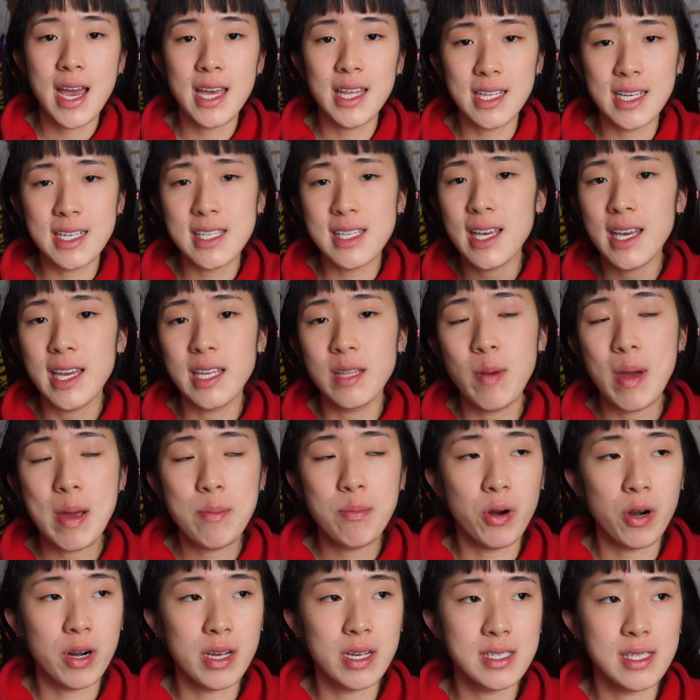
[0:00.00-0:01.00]
And these are like my
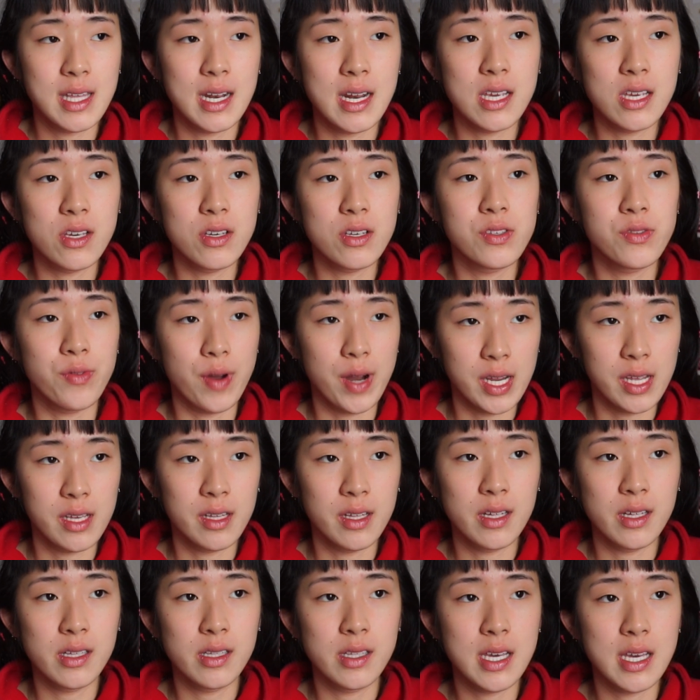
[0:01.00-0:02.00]
products that I use
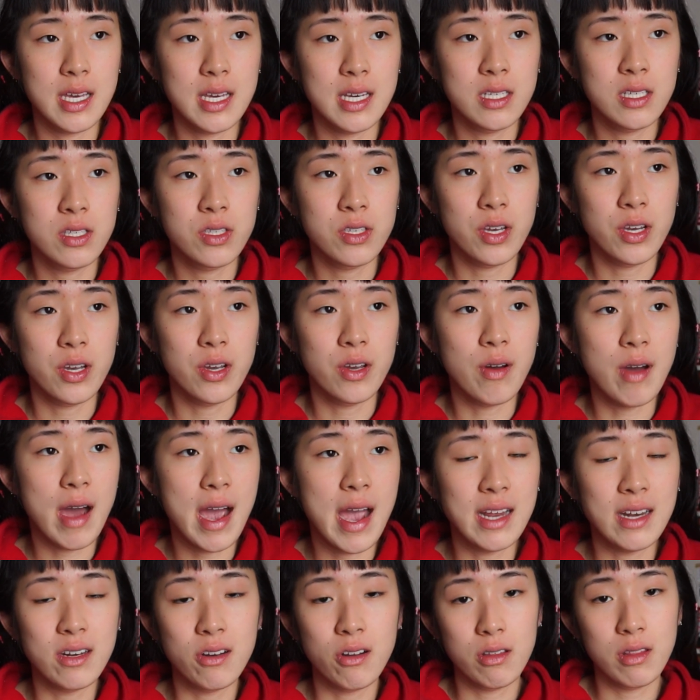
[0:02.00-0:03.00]
regularly, so
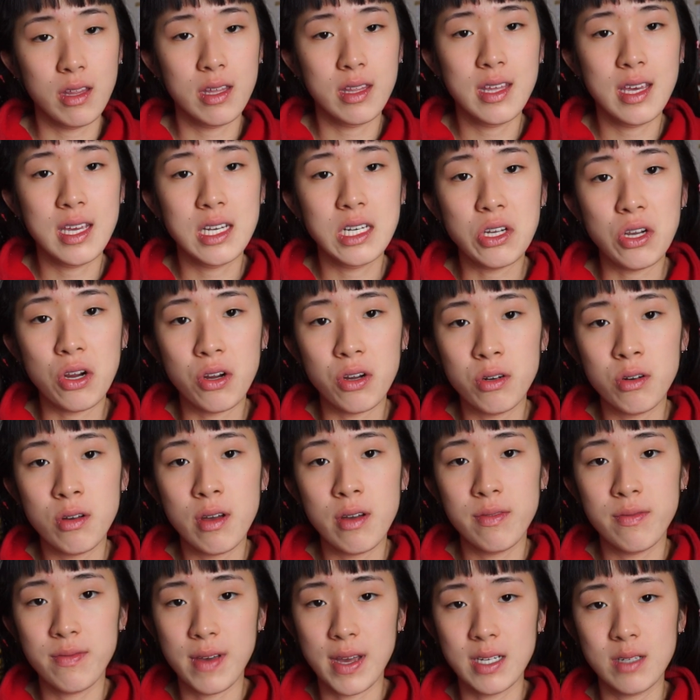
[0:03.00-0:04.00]
I know that they don't
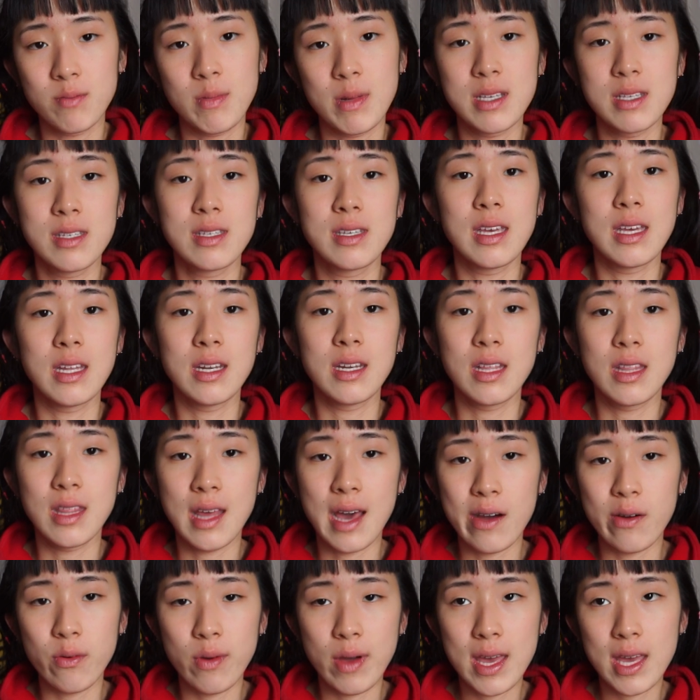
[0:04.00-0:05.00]
affect my skin in
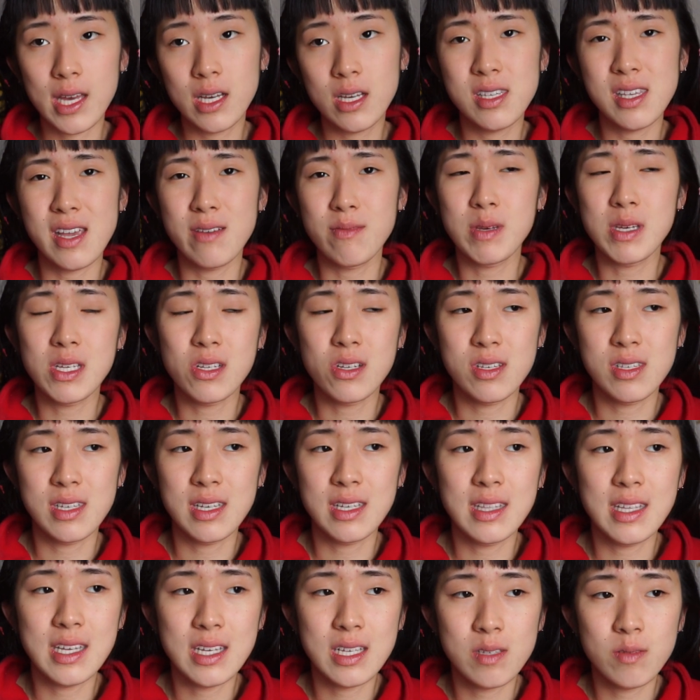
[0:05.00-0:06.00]
that way because I've been
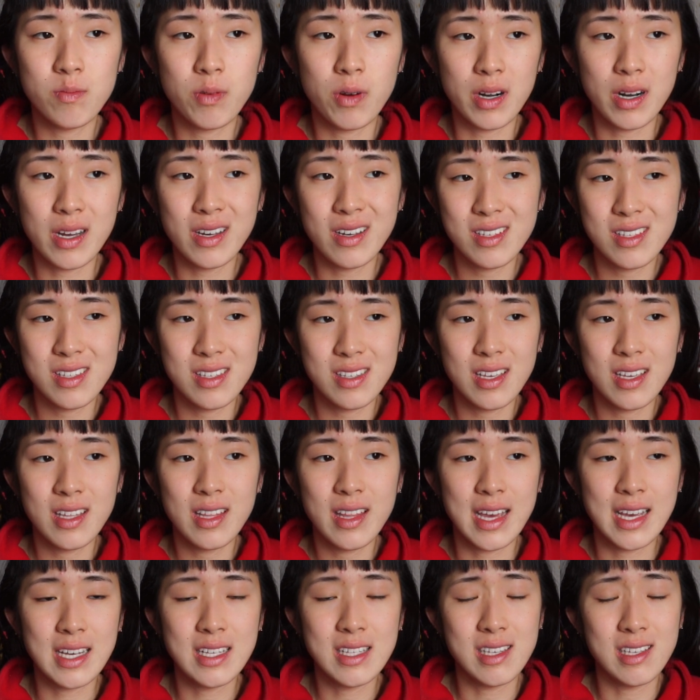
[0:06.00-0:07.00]
using these products
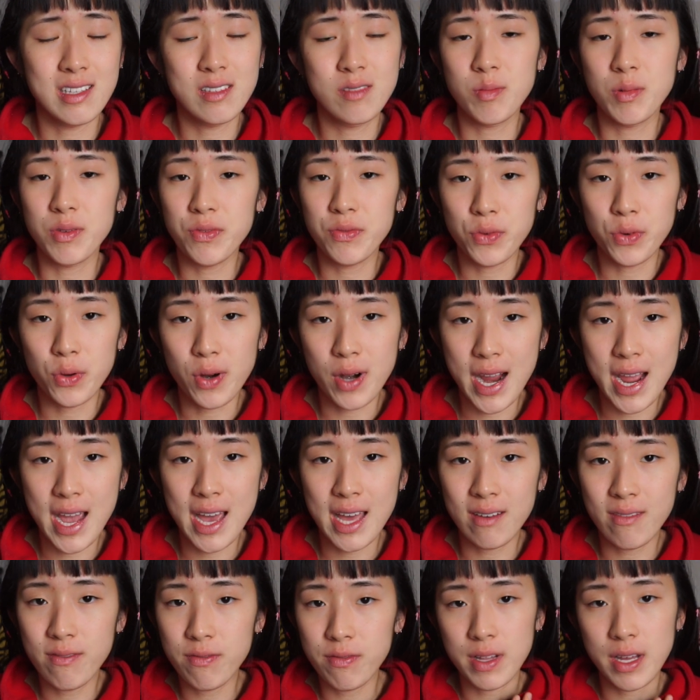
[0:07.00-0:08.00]
like since before I
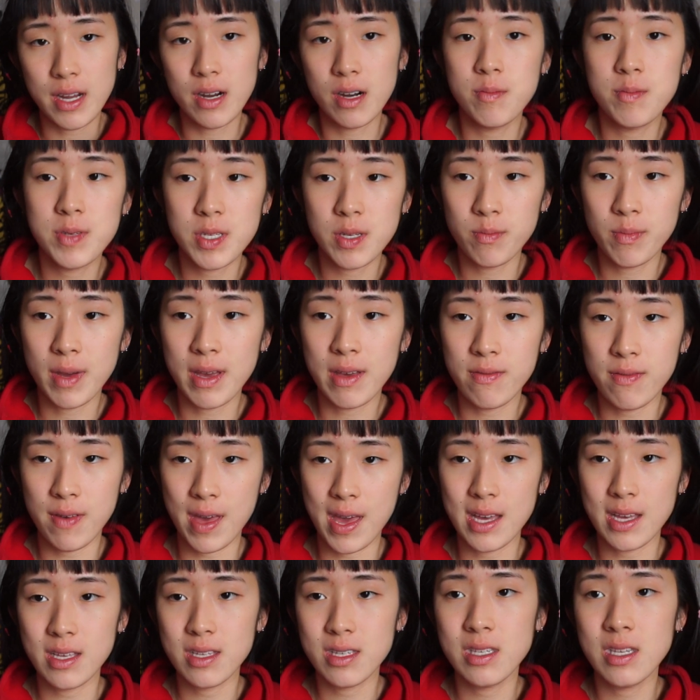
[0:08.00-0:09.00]
had flare-ups on my
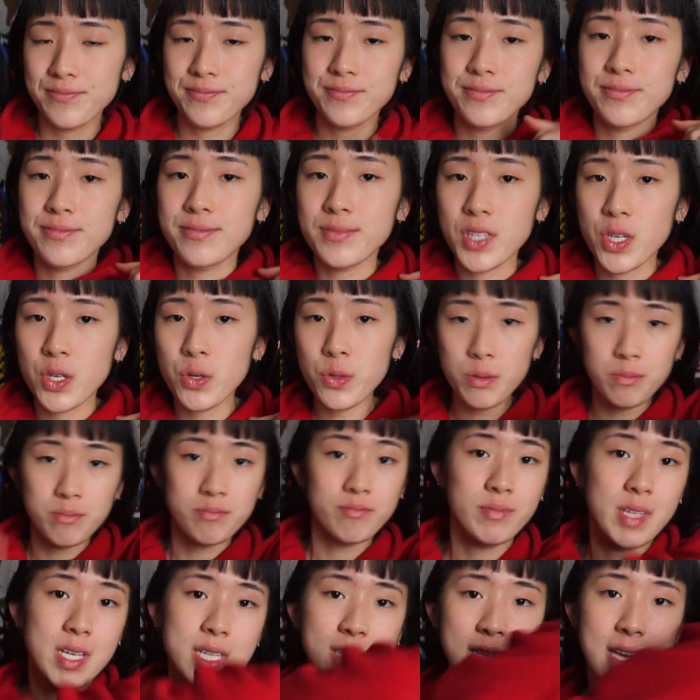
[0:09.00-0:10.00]
face. Cool,
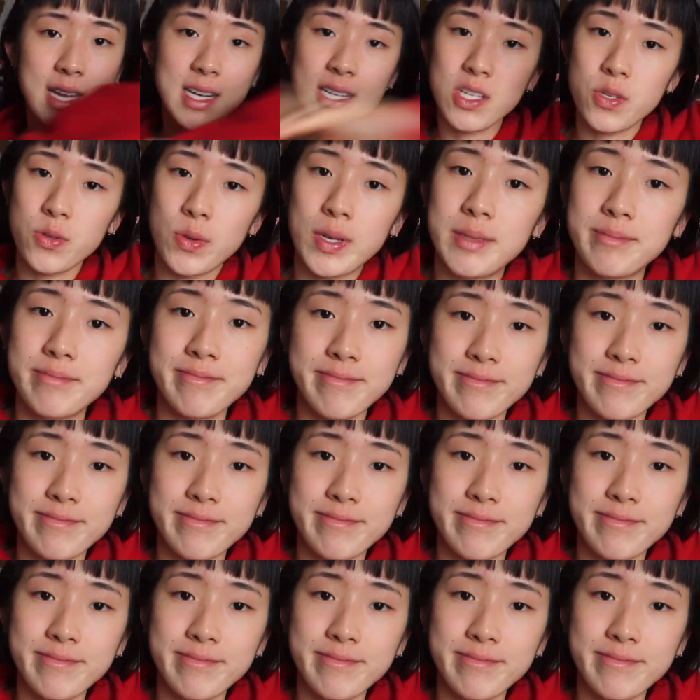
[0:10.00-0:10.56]
let's get into it.